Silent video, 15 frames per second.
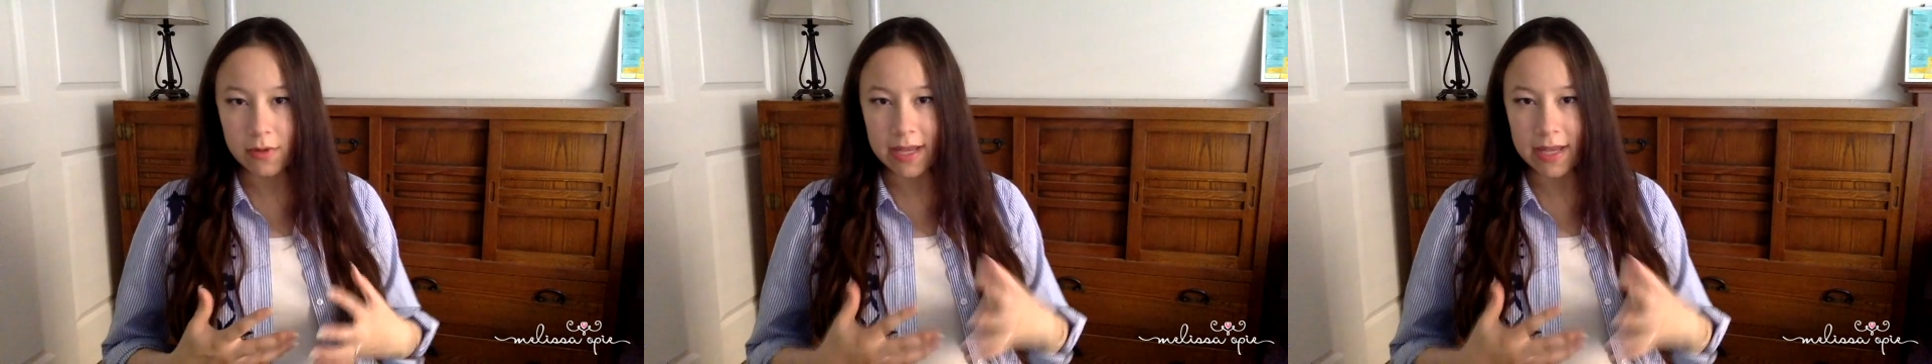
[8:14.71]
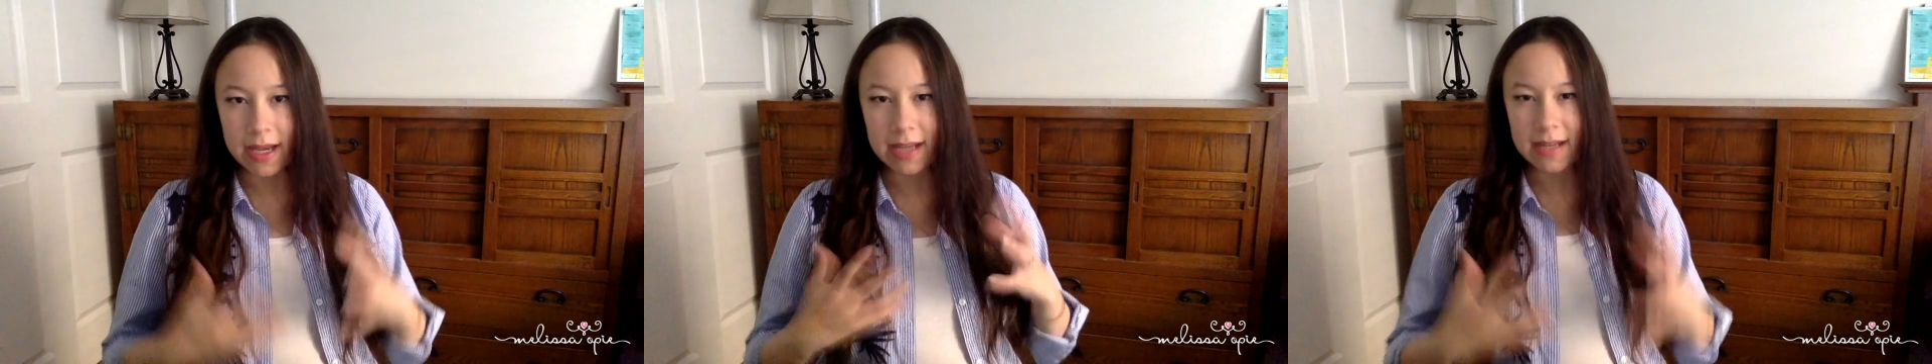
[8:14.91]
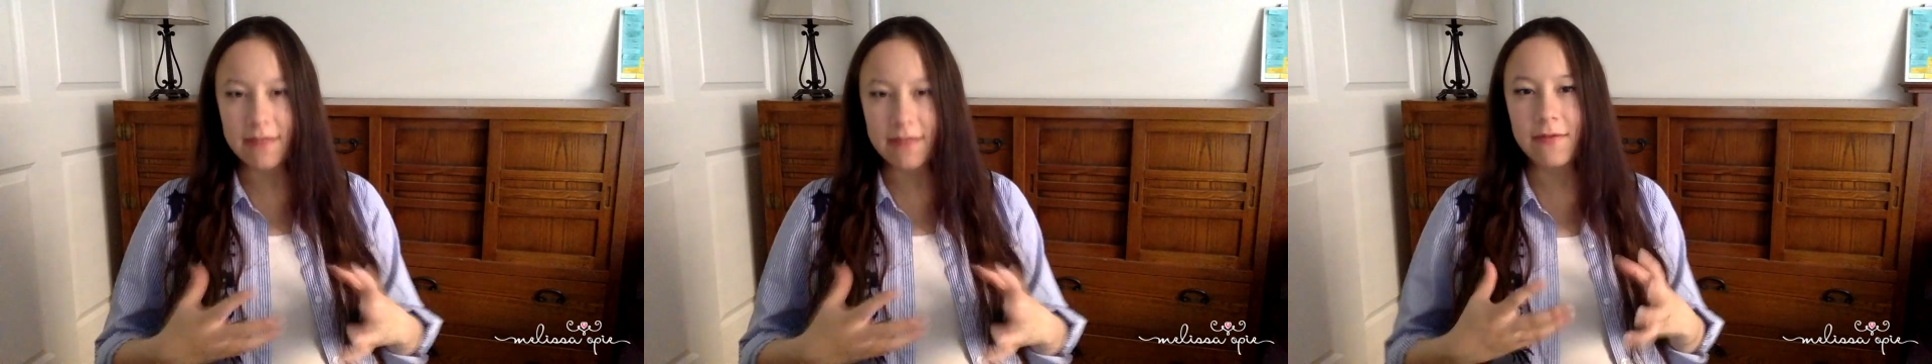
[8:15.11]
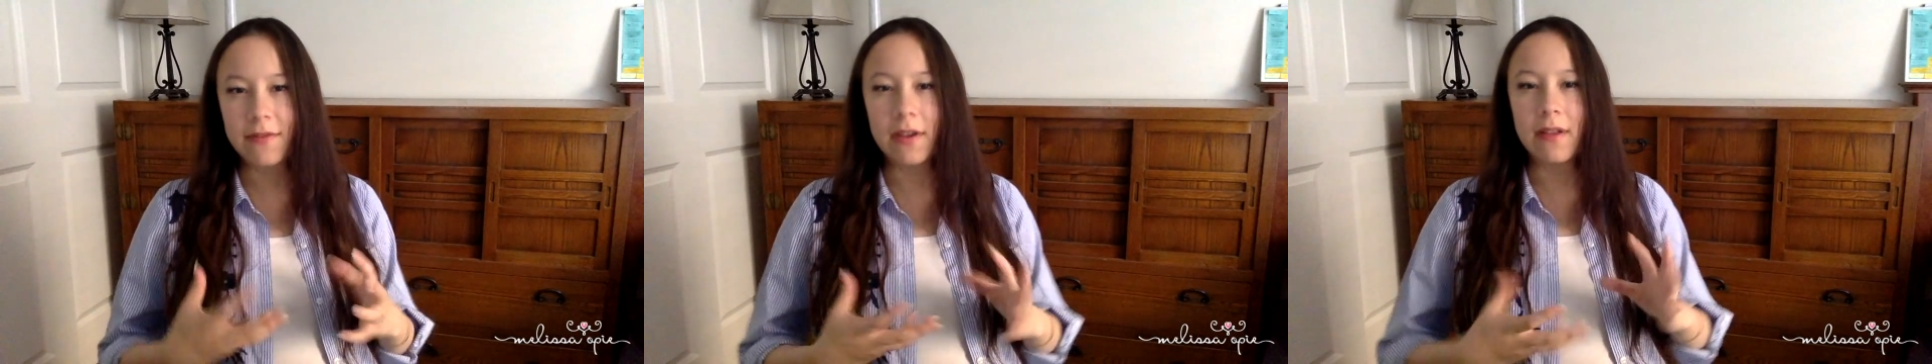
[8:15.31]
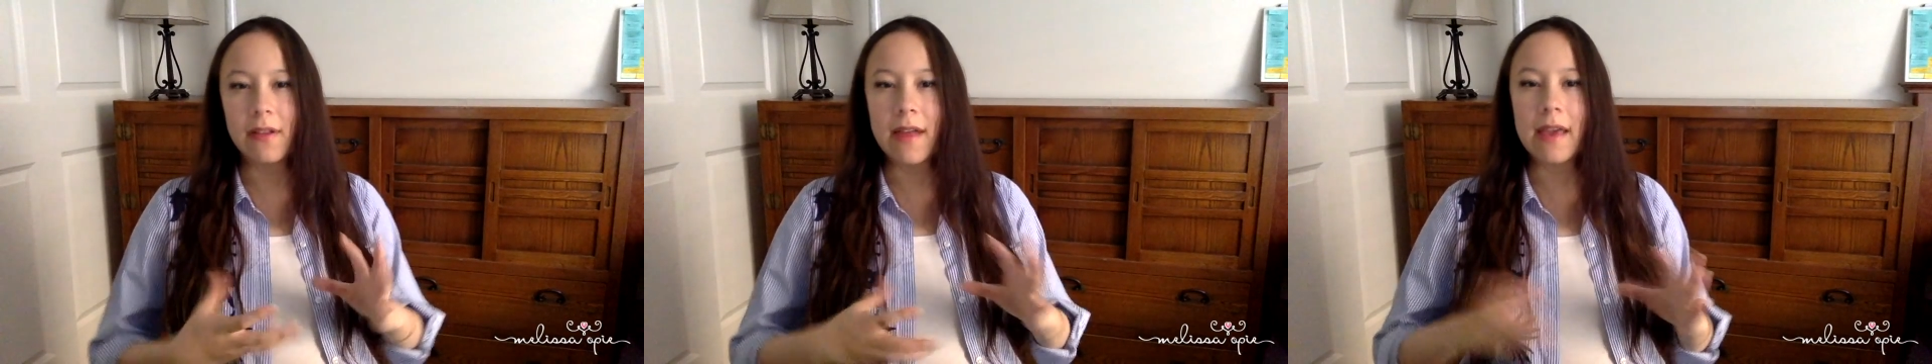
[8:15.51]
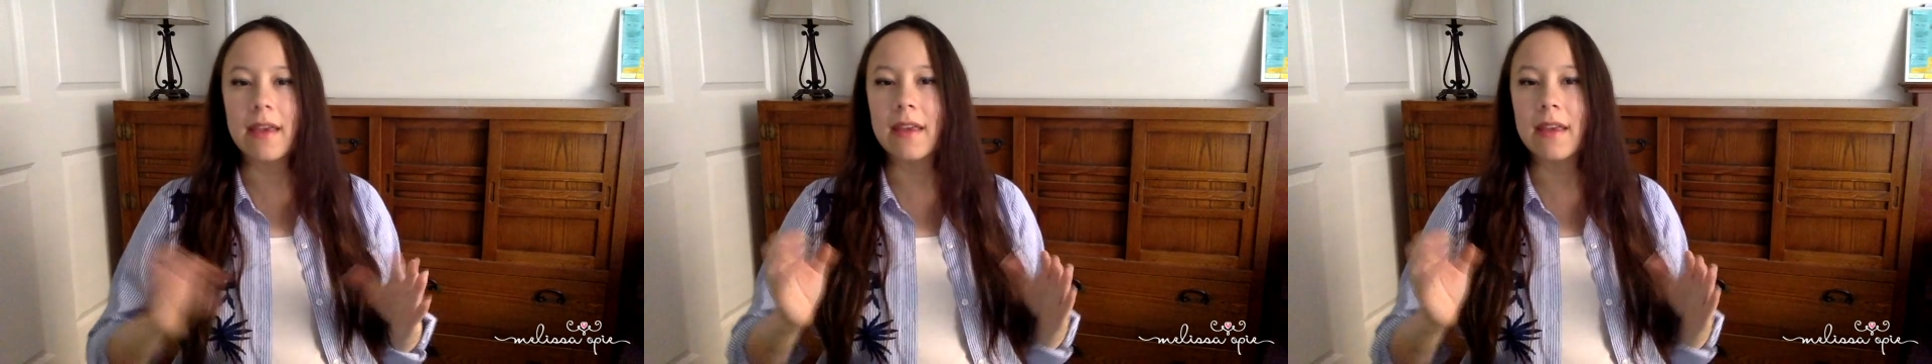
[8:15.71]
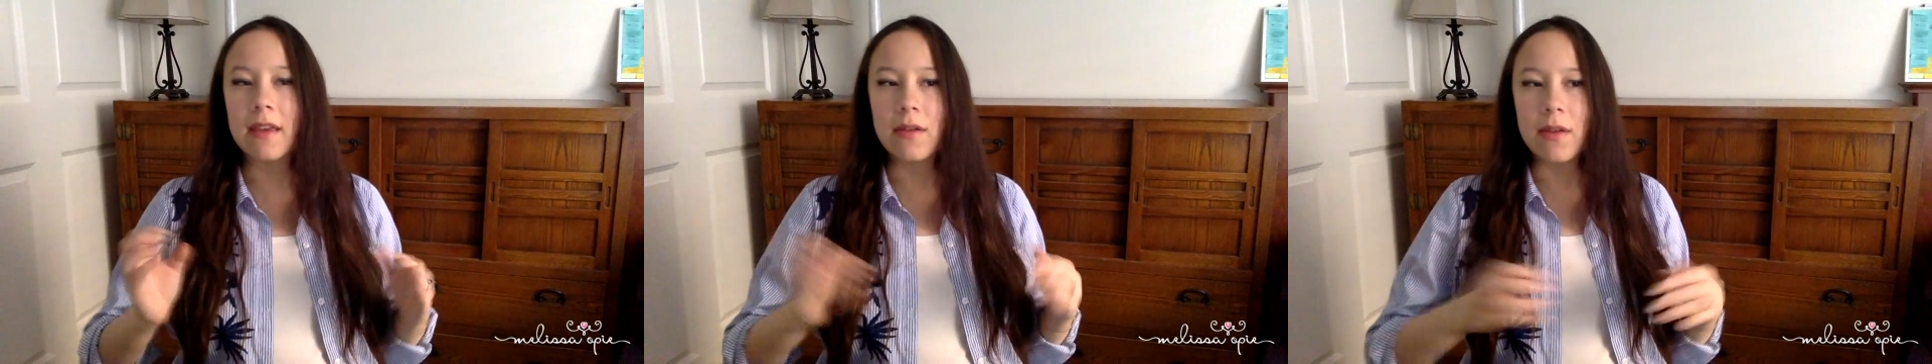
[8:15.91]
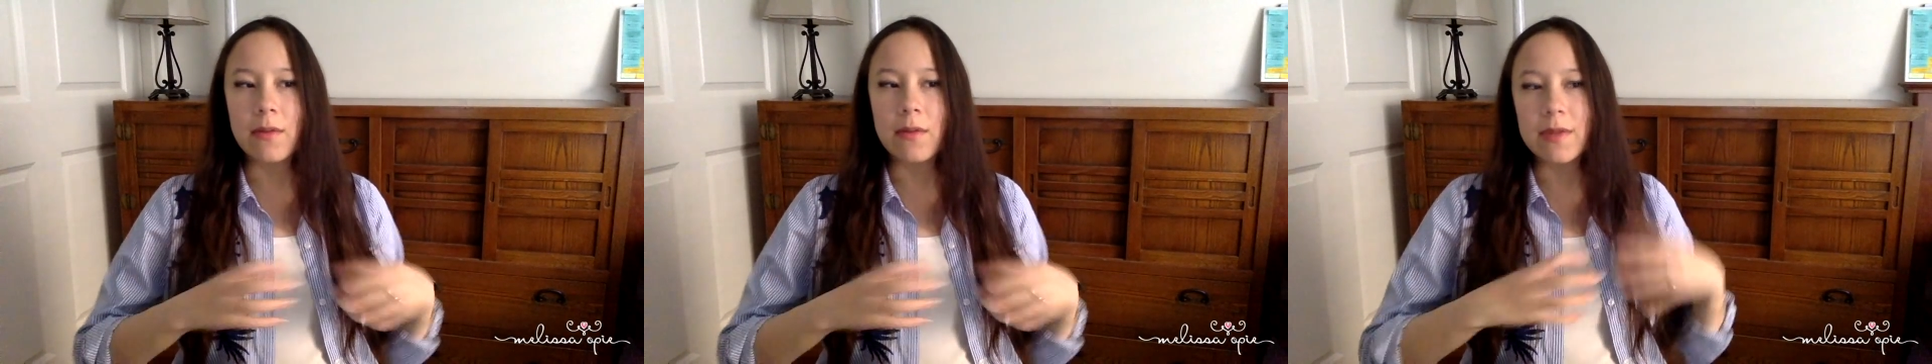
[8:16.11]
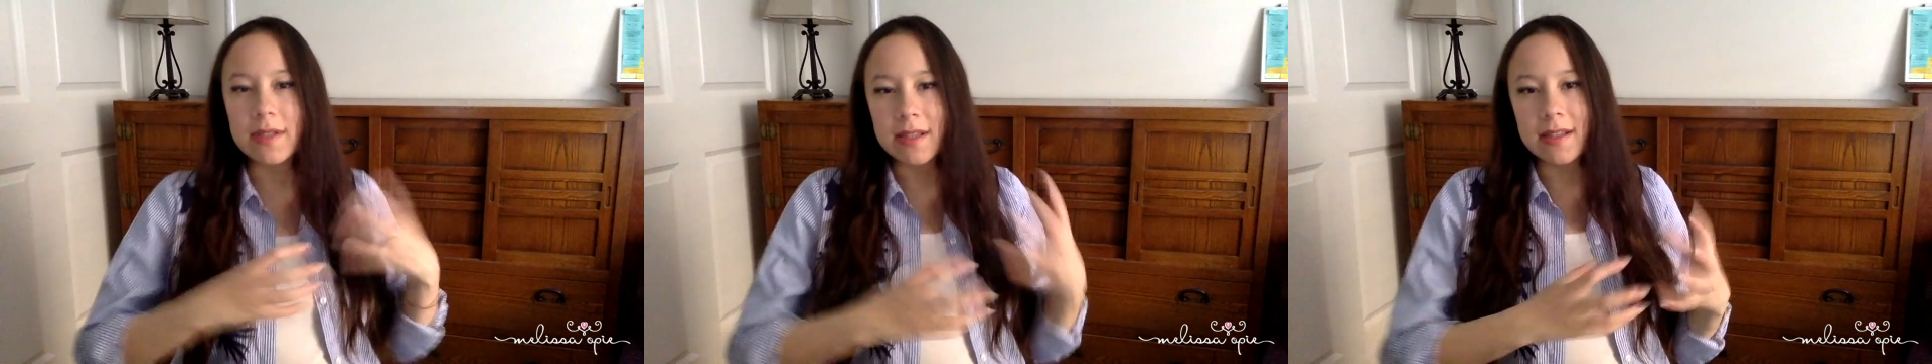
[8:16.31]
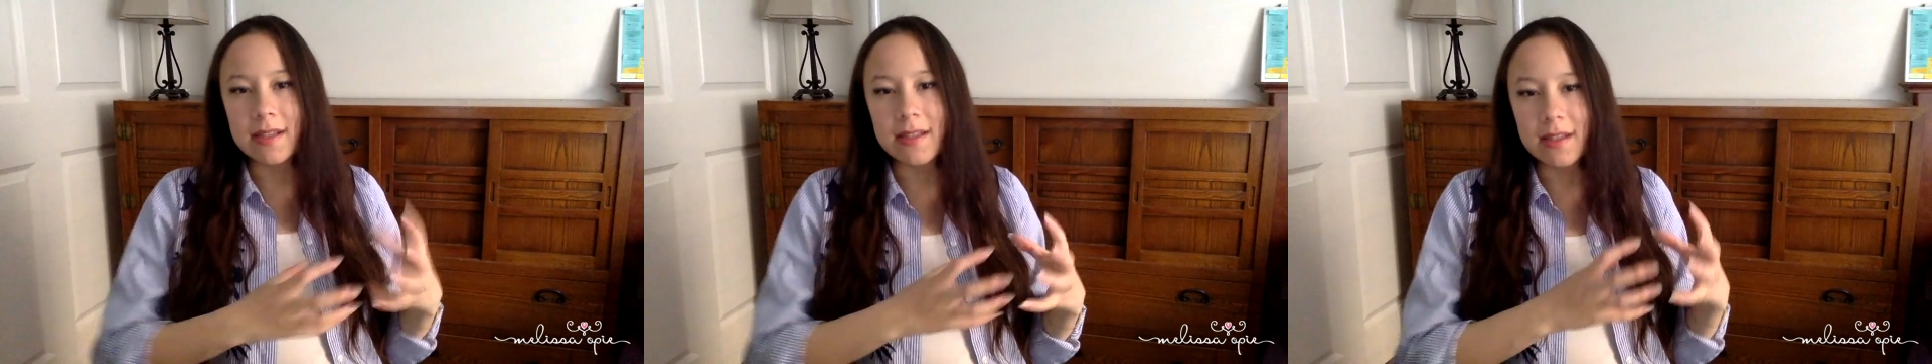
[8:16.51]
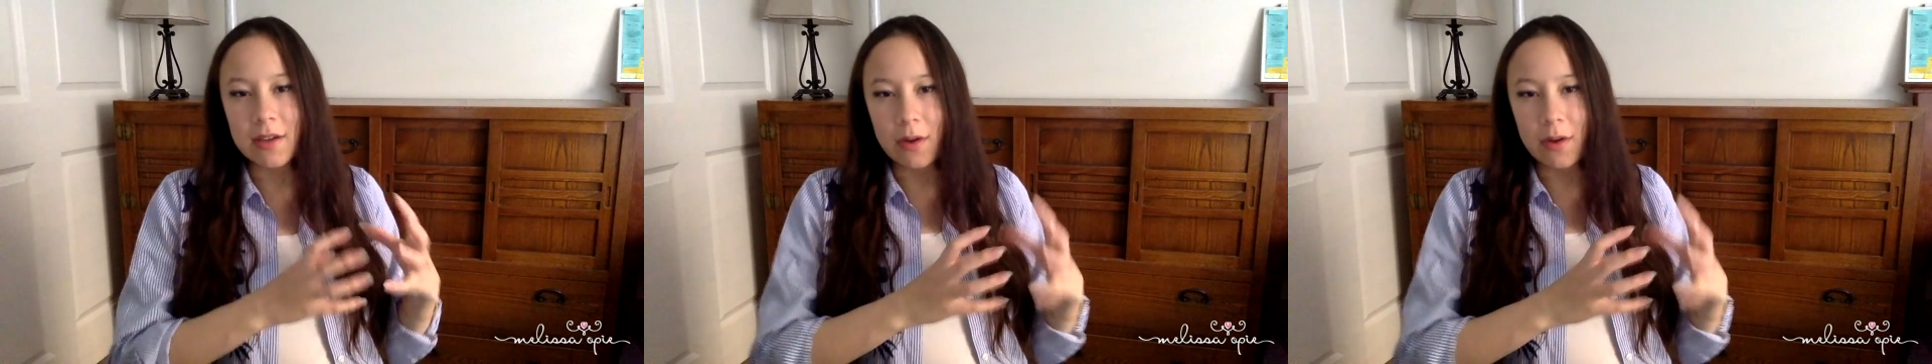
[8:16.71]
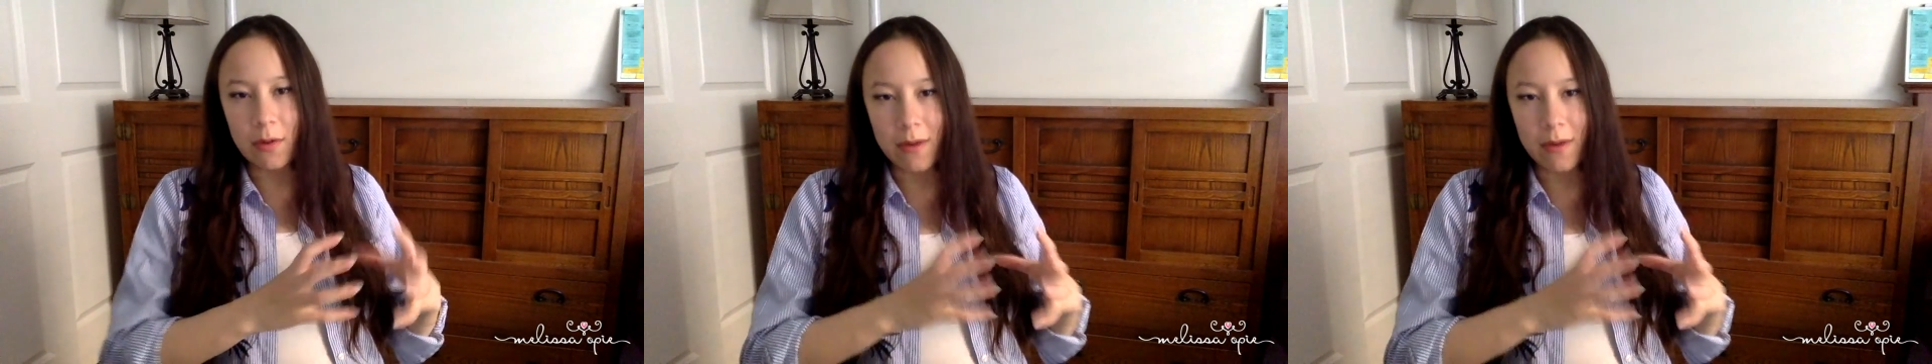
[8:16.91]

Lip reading: Like, I didn't feel like there was this, you know,